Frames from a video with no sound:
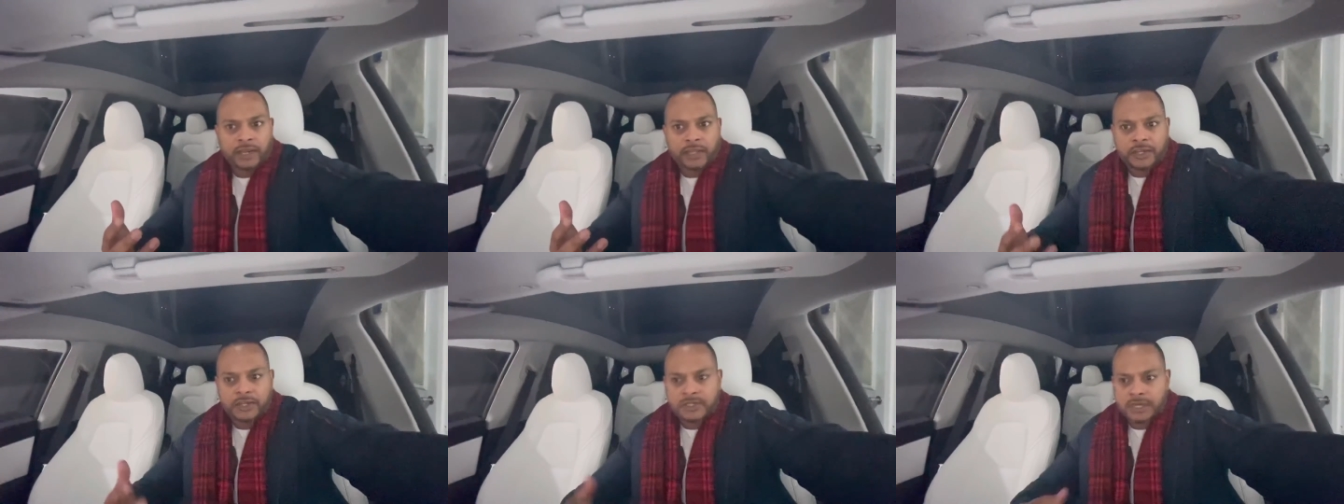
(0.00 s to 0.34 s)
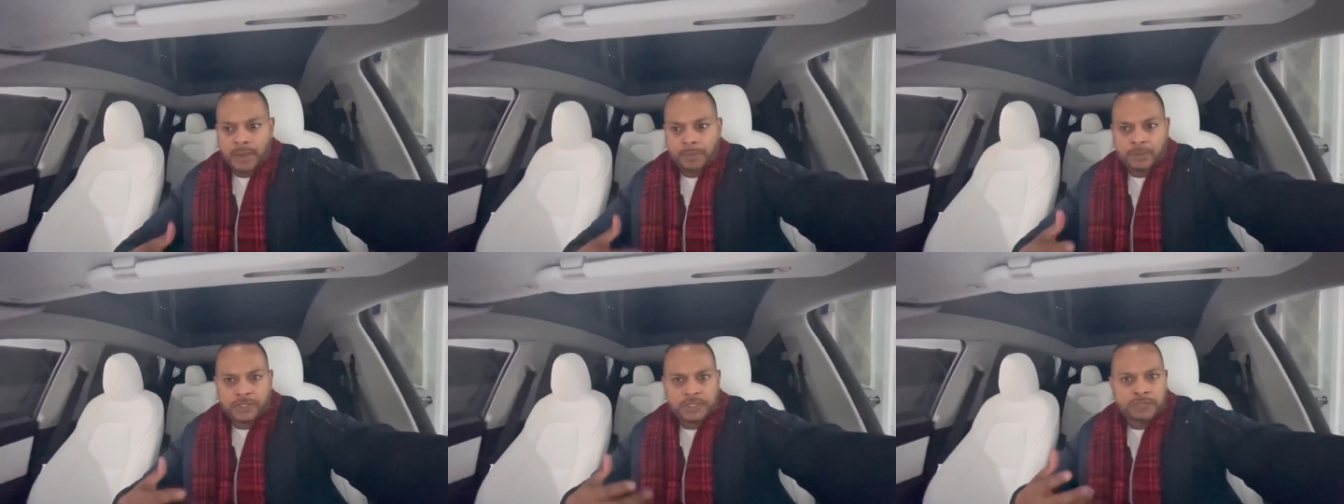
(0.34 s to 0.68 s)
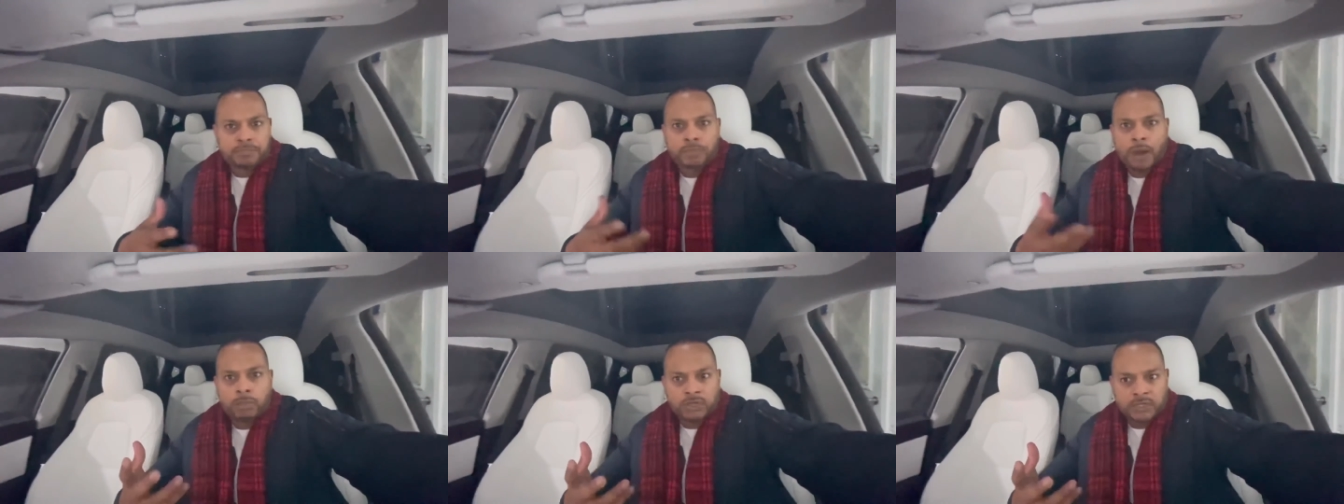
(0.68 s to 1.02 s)
Like your stomach
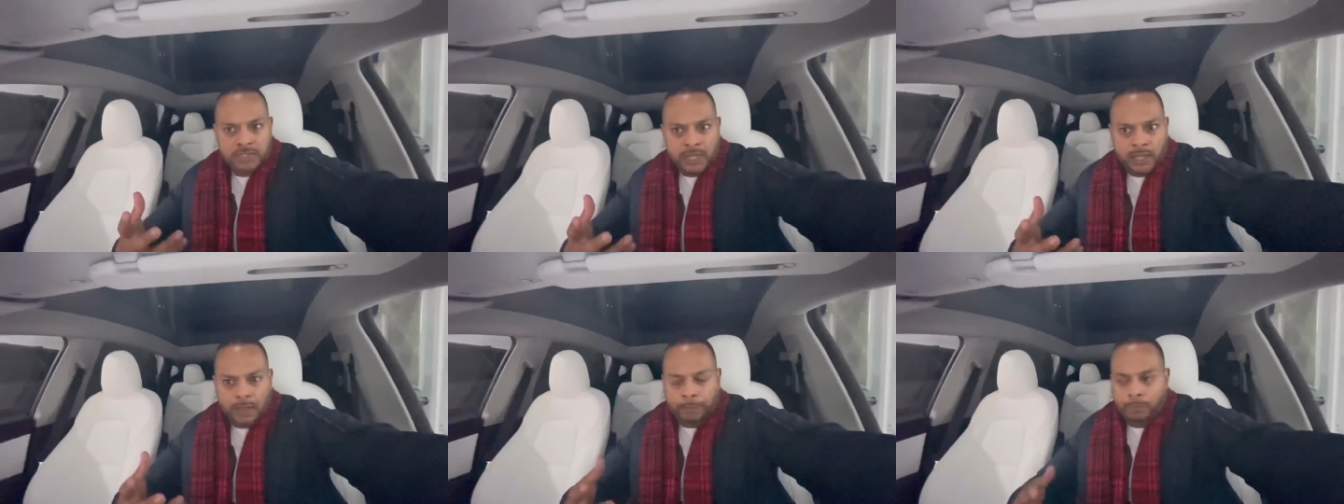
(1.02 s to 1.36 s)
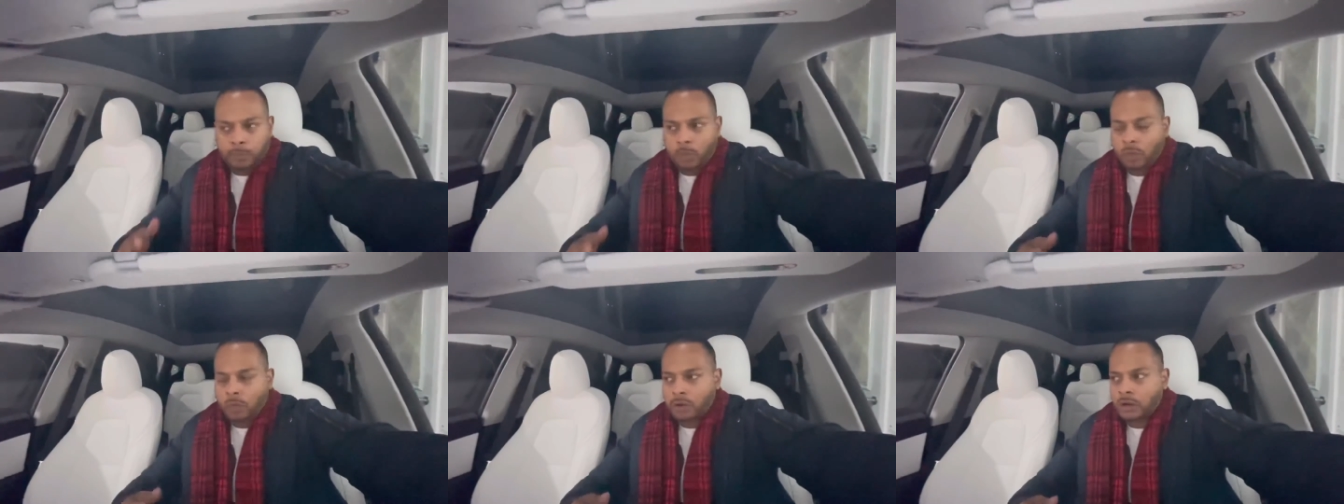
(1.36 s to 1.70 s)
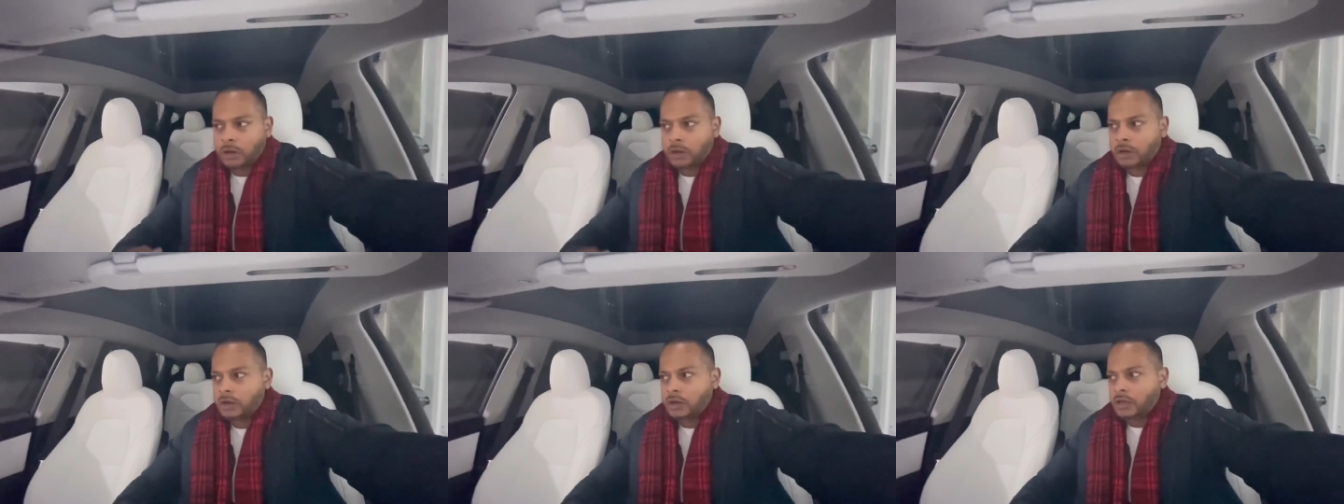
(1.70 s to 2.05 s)
just bubbles up,
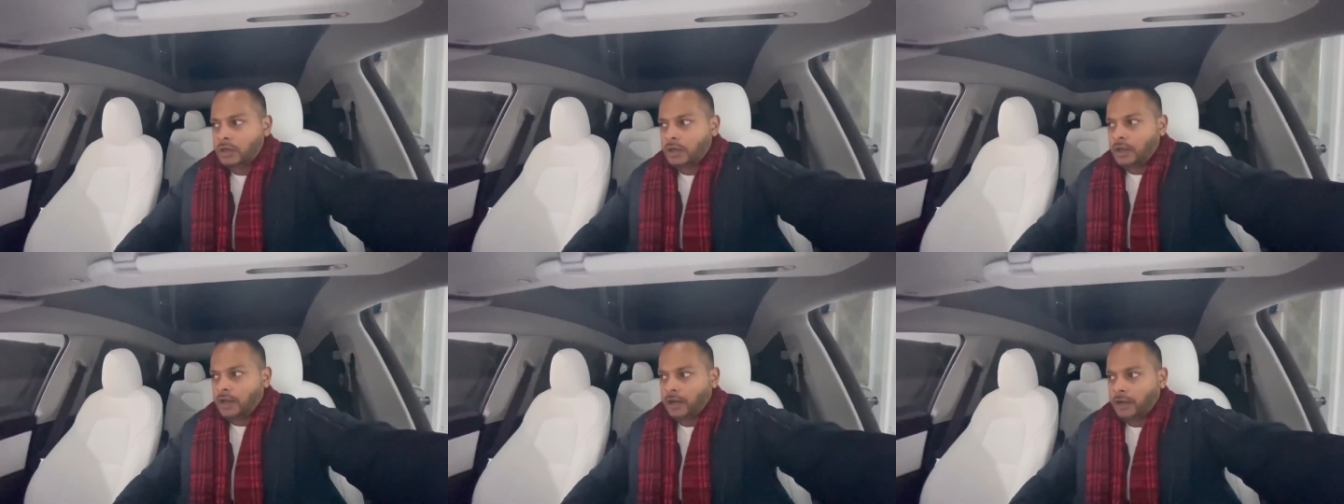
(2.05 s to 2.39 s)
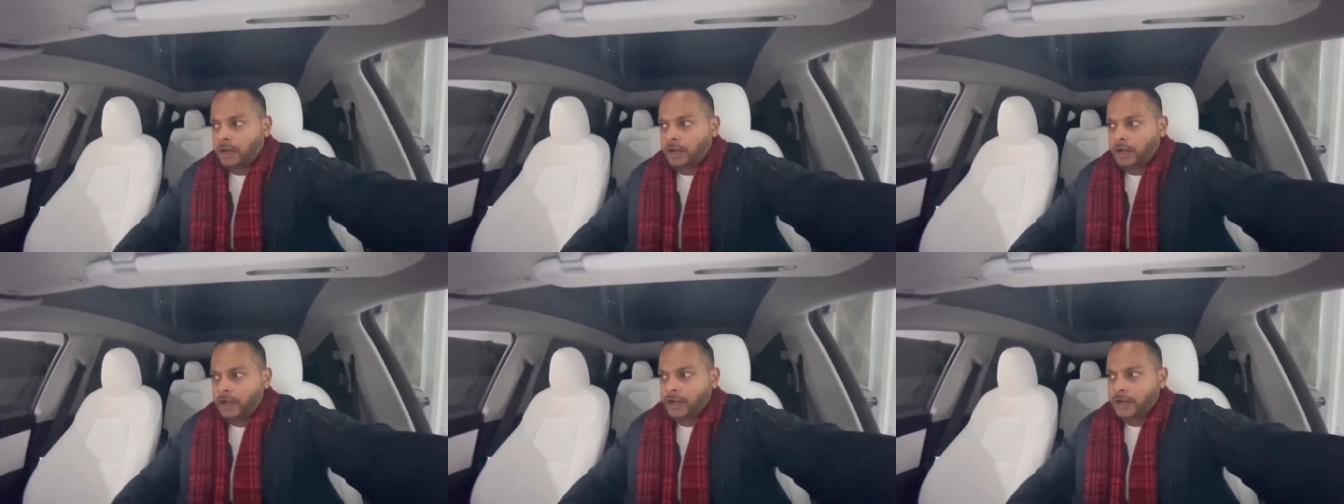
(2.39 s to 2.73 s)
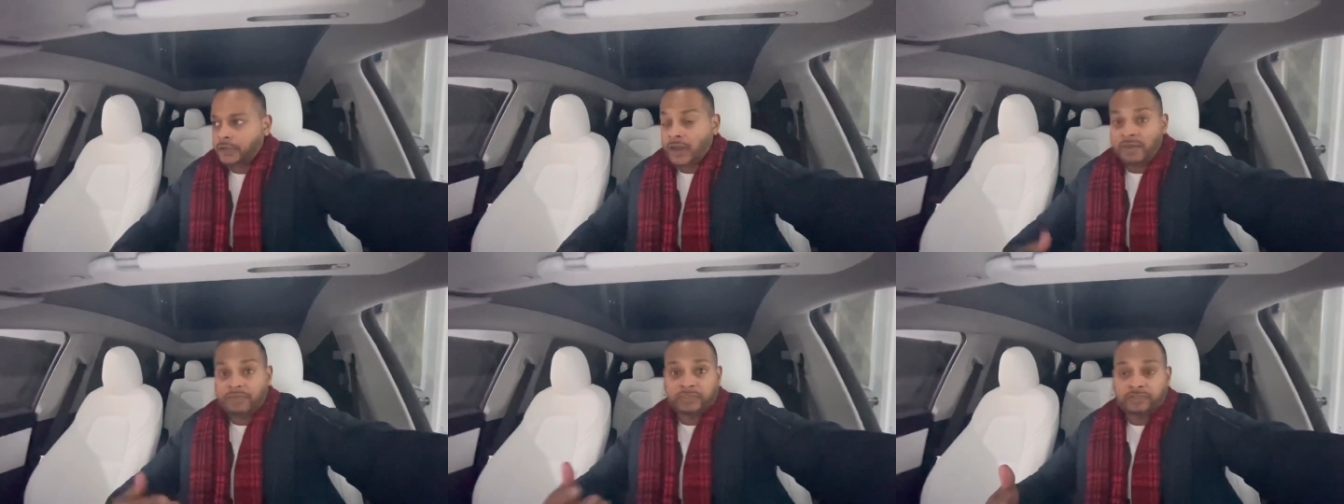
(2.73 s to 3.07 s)
or, uh,
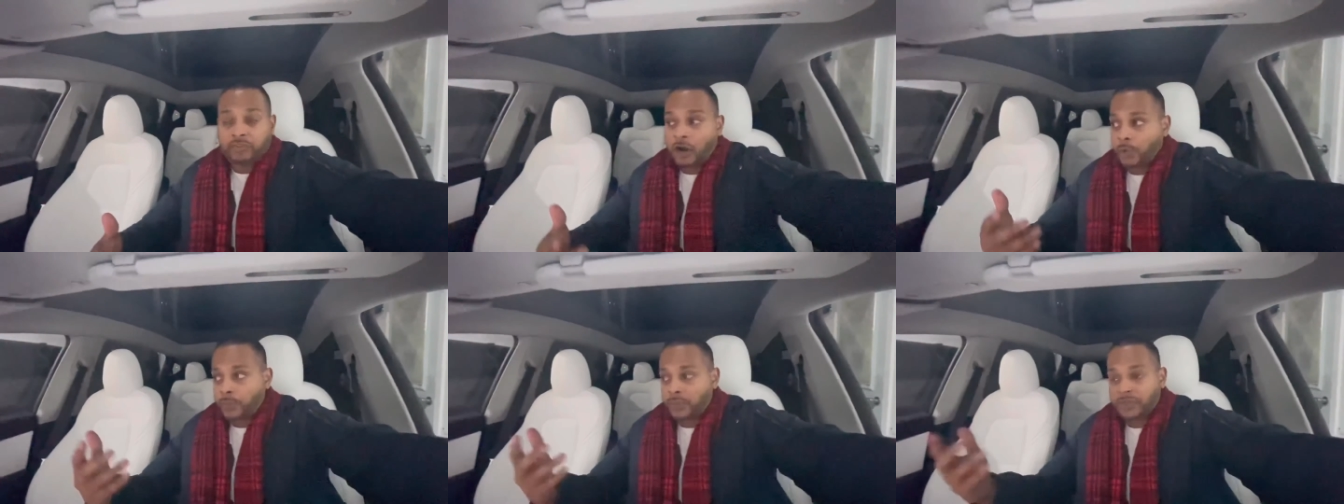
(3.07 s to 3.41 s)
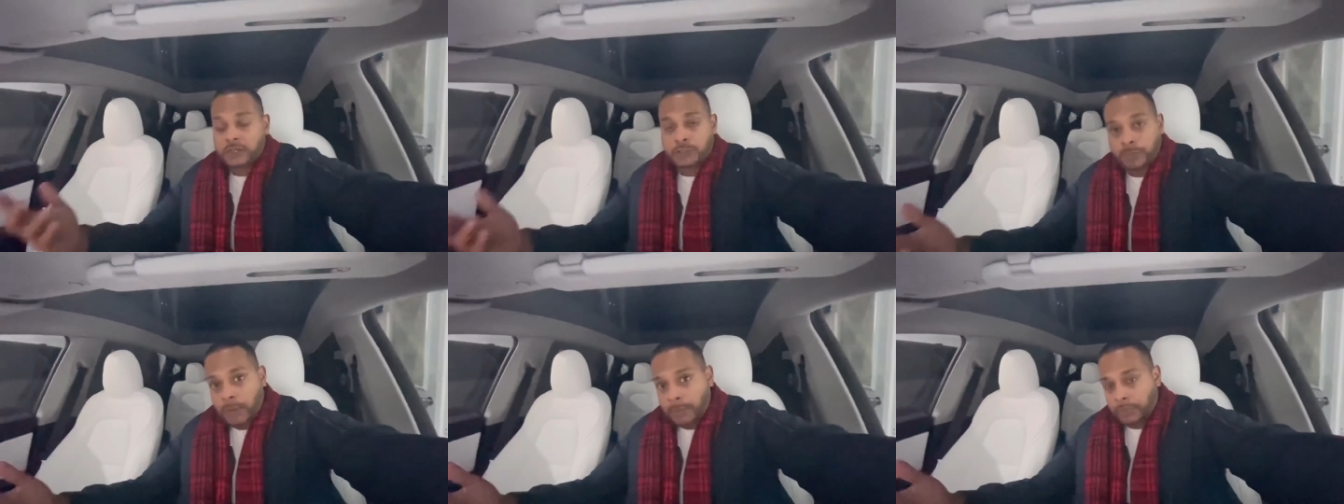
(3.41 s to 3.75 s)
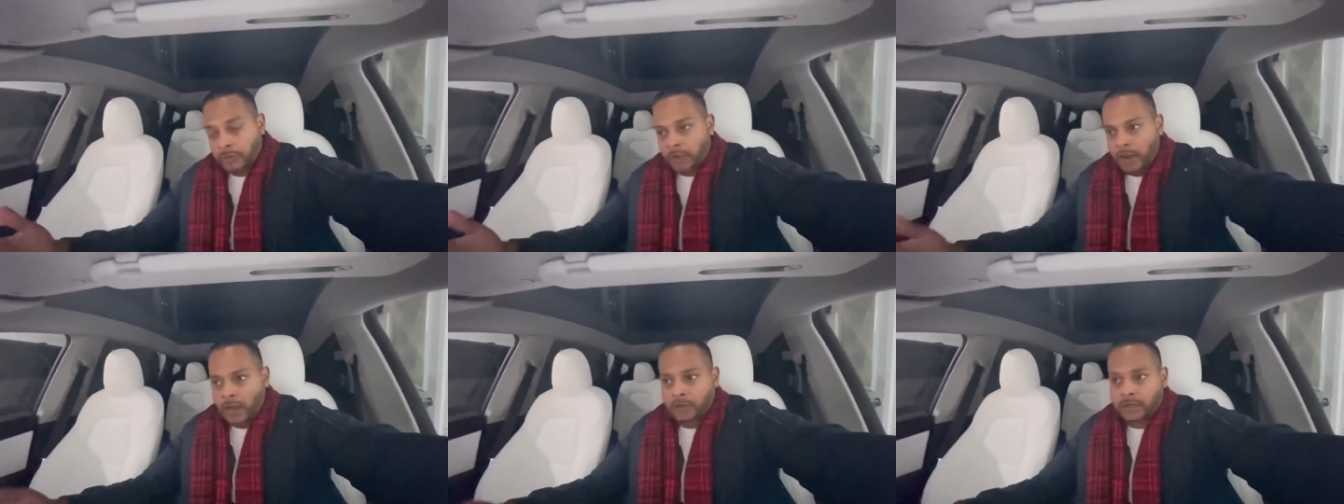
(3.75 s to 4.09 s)
you have to fart when there's
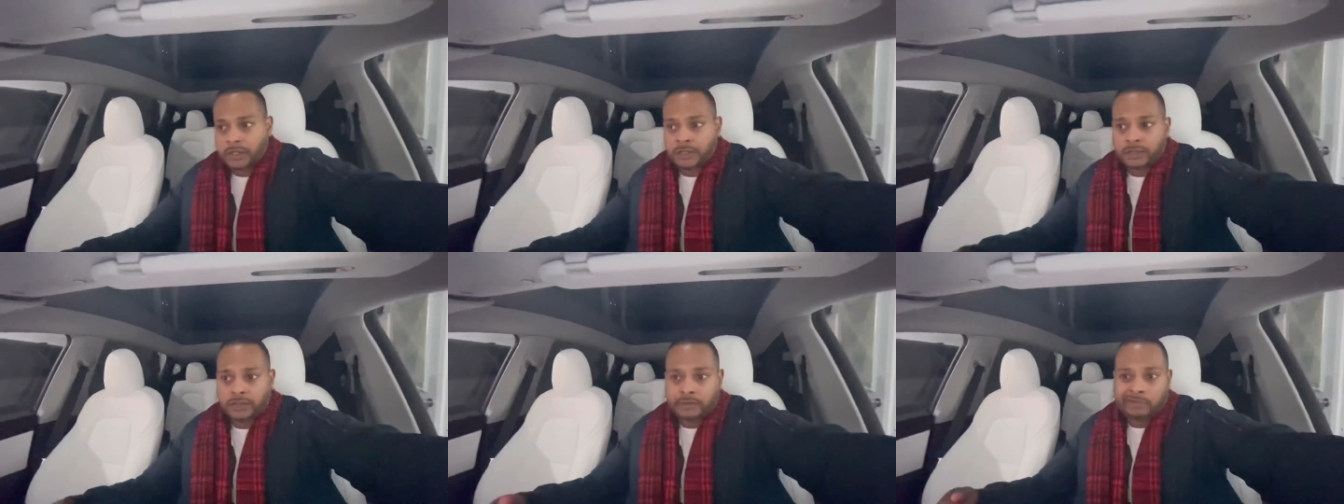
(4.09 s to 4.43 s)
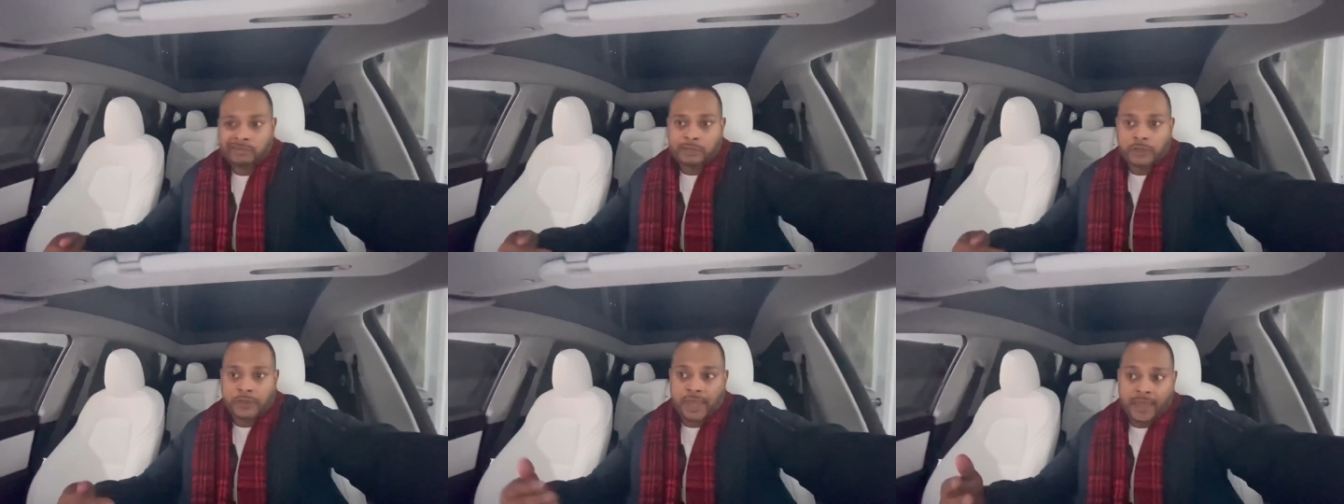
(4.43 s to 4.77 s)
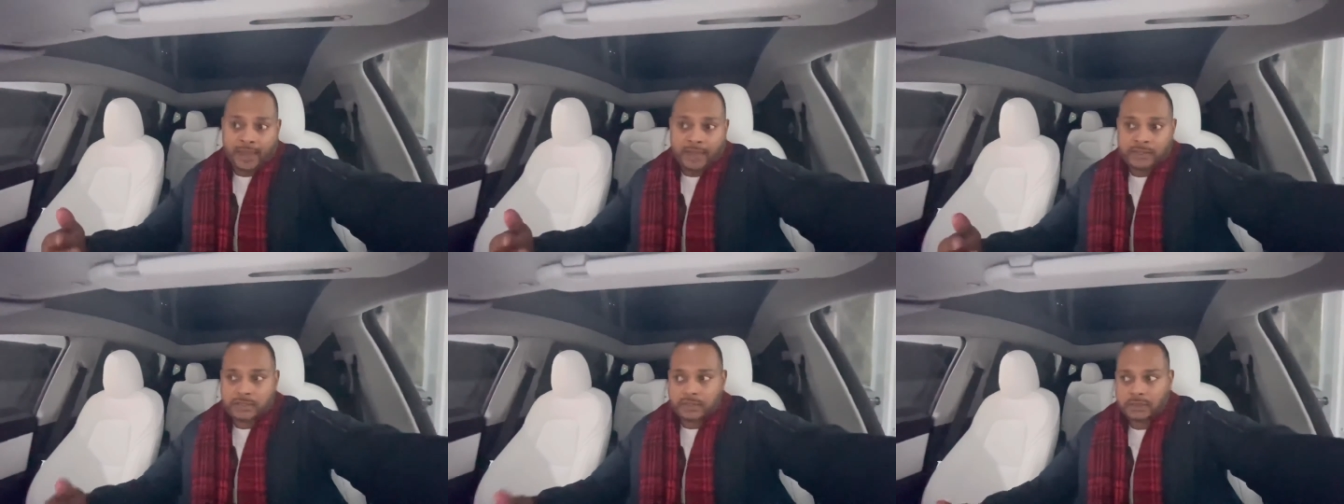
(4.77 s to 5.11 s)
people around and you
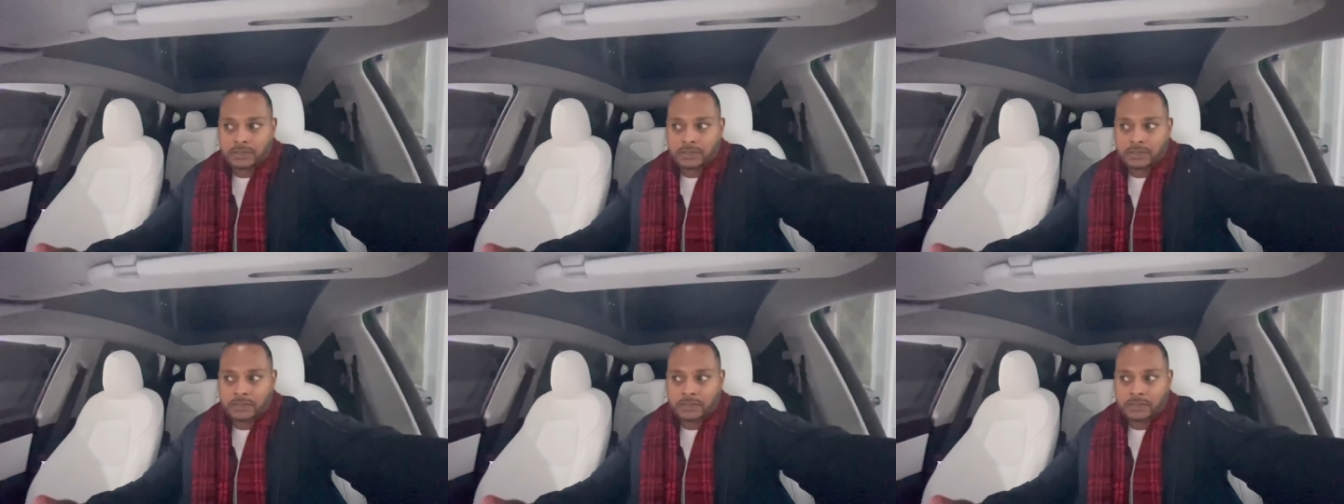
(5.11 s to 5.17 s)
can't.